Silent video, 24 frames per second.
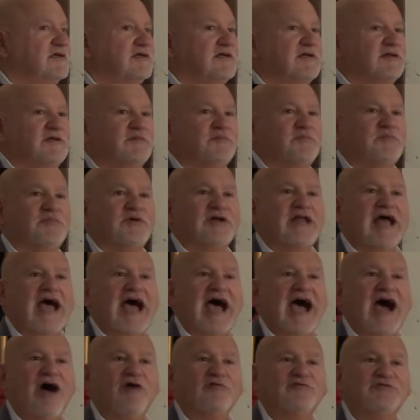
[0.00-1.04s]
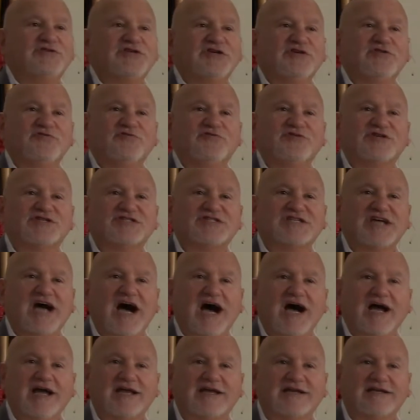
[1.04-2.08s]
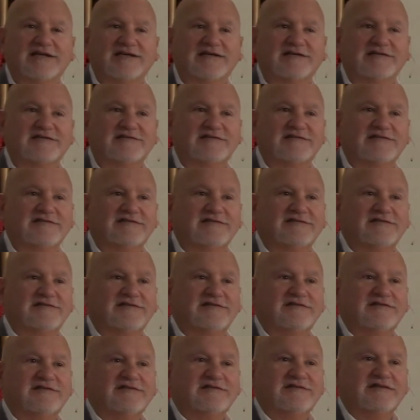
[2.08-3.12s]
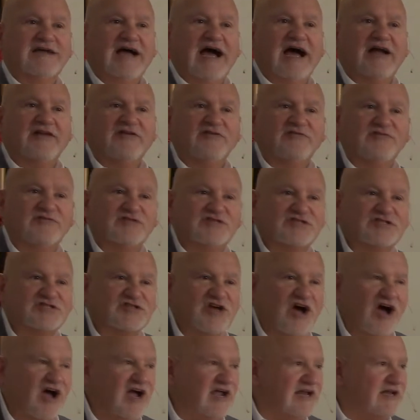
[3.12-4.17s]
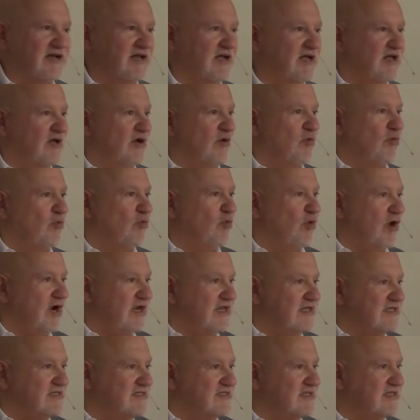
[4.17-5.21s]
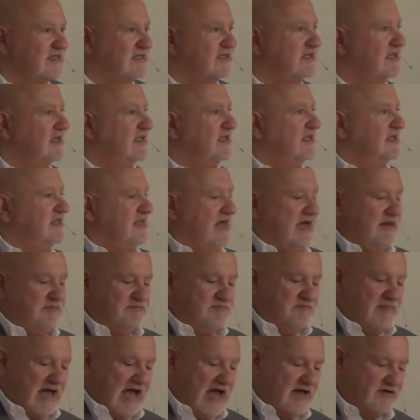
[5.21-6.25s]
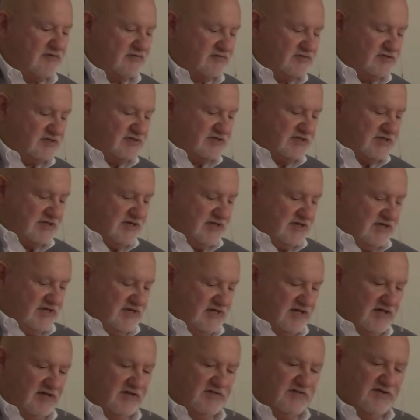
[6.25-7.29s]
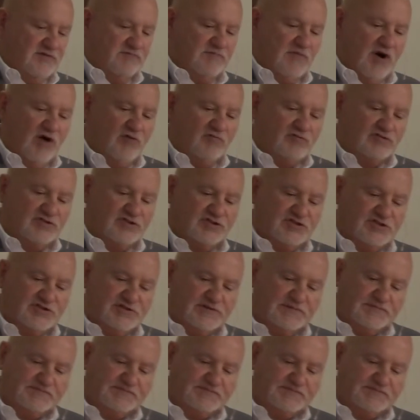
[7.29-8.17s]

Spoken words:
But how do you decide? How do you decide what is it that matters the most?